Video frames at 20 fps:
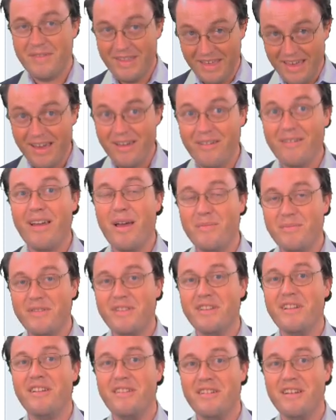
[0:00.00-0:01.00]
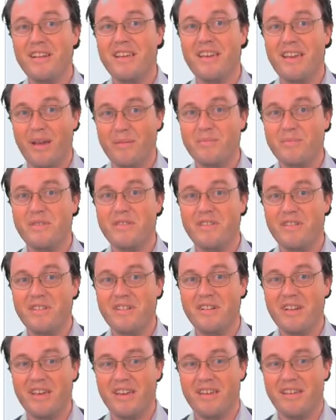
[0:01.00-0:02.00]
Yeah, absolutely.
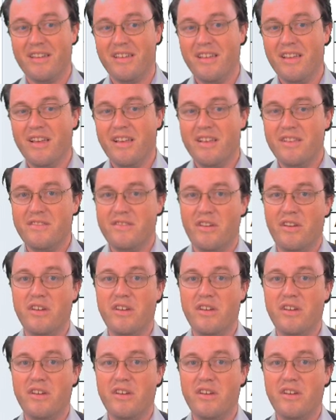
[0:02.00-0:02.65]
So